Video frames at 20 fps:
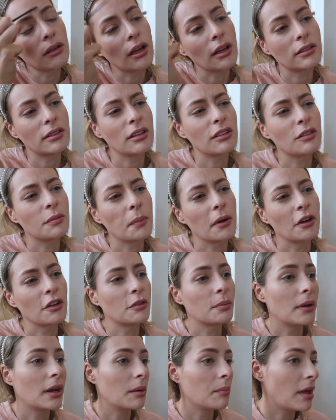I said
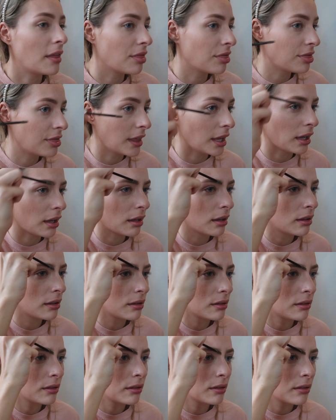sparse, but I meant thick
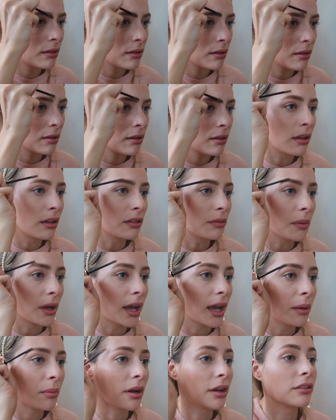because
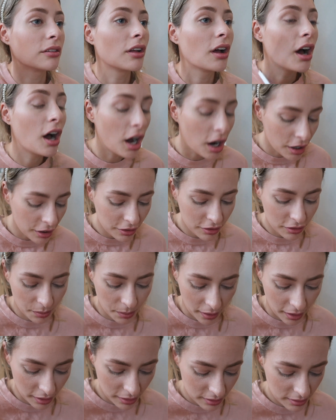my eyebrows are
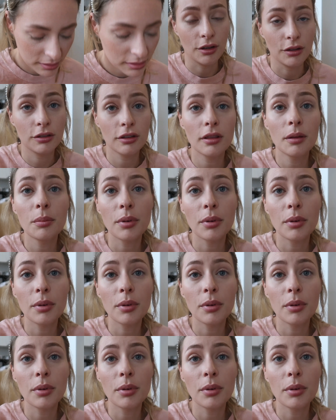sparse. Those are the